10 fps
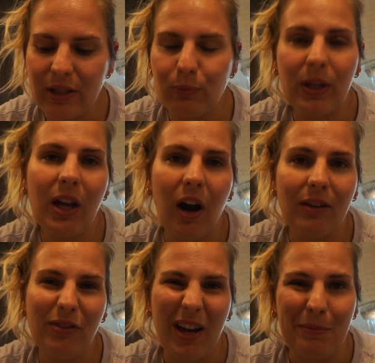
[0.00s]
really
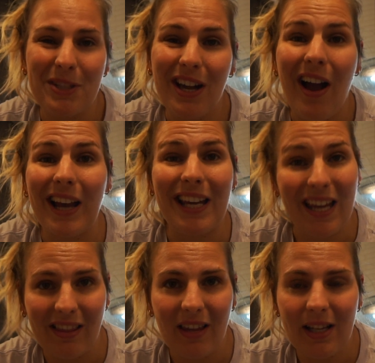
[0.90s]
hard for him to kind of
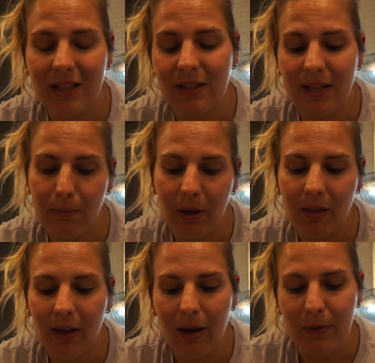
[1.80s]
eat this.
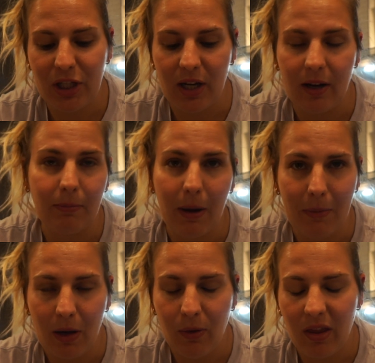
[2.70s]
Typically, I would share my
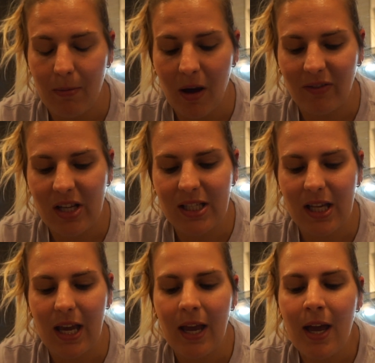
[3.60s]
meal with him,
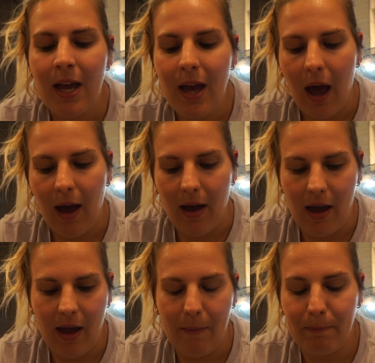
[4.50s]
obviously.
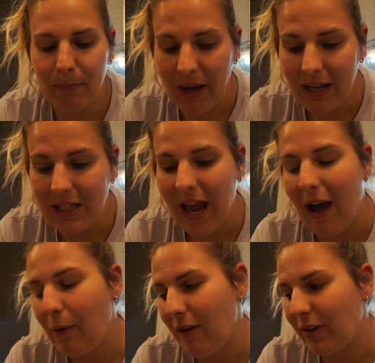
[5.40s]
But
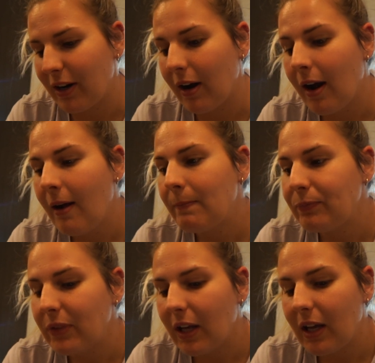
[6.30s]
however,
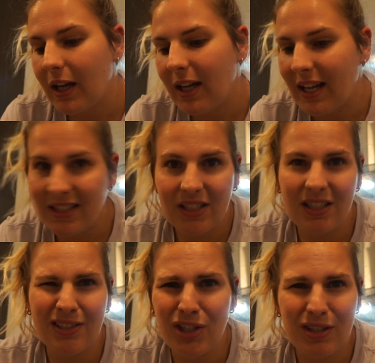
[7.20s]
it's
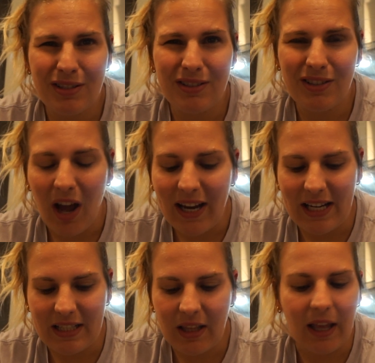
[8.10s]
just not
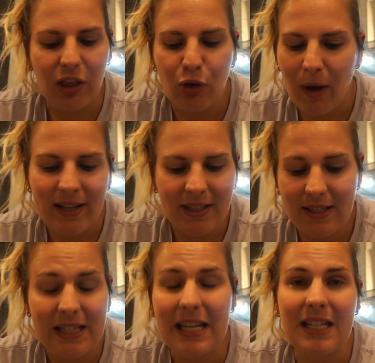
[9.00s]
easy, like the crust
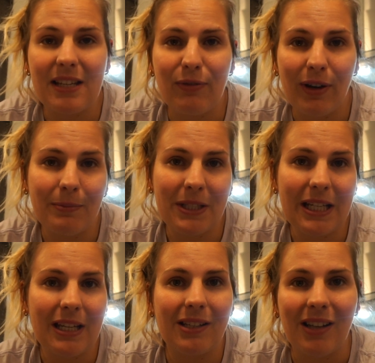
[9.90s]
isn't easy for him to
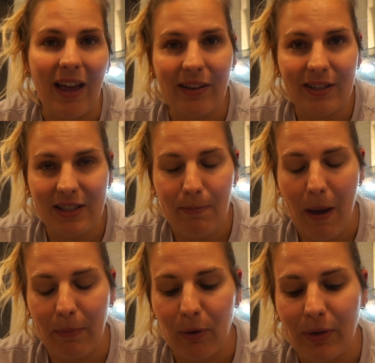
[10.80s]
eat, neither is it
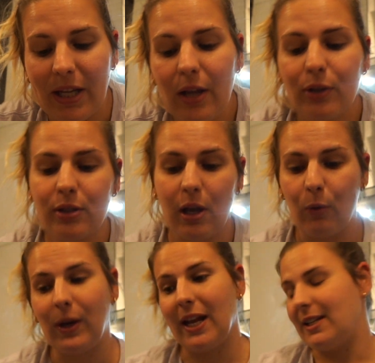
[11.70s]
pepperoni. So
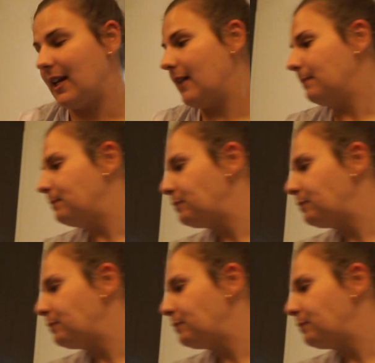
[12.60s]
what I did